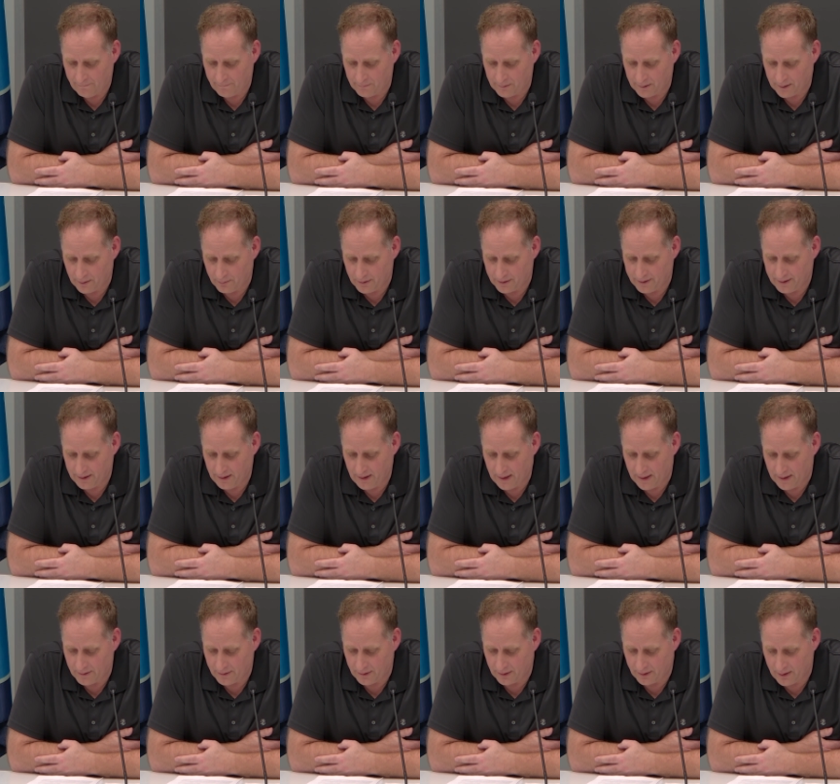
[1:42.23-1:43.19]
liberty, and
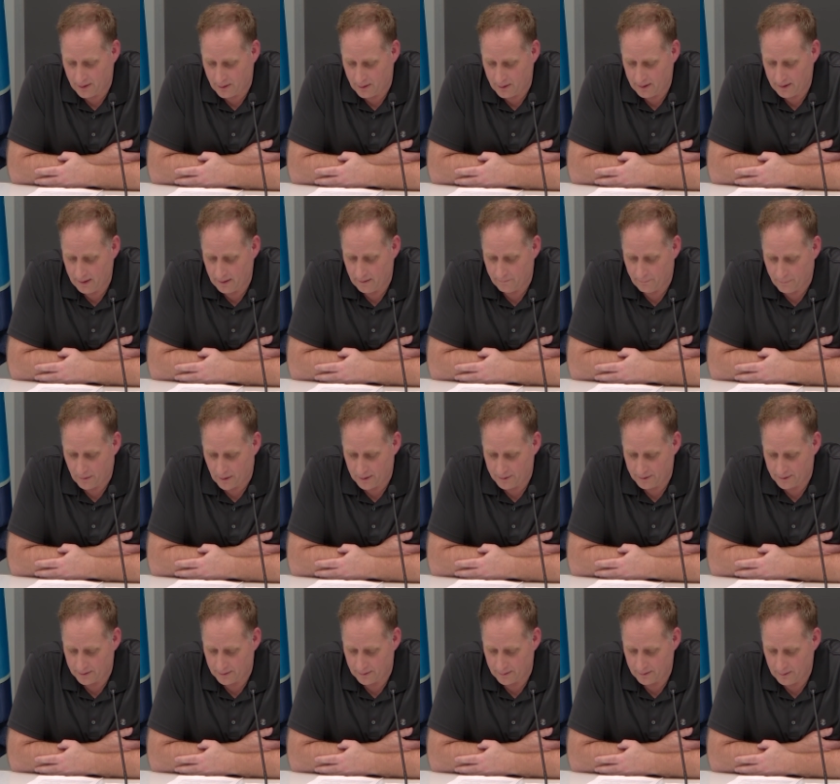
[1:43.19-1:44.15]
security of
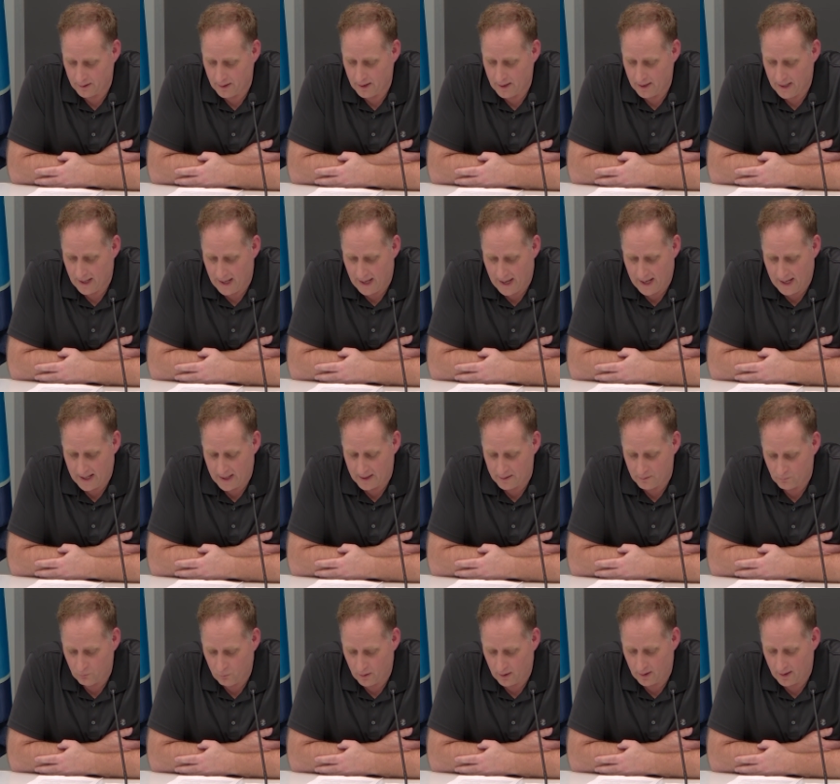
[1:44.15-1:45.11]
person. And
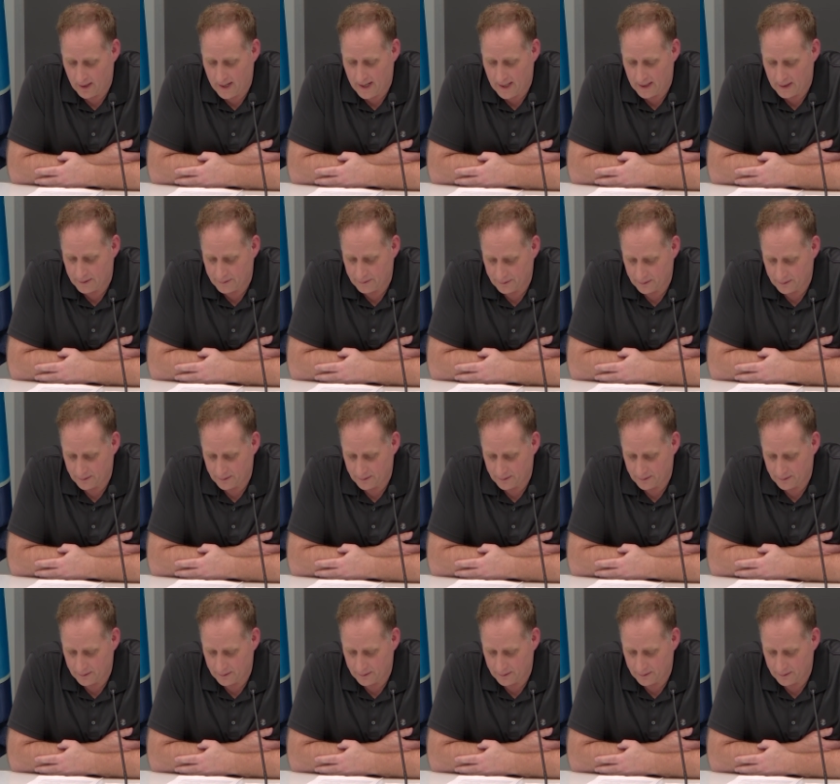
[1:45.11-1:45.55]
whereas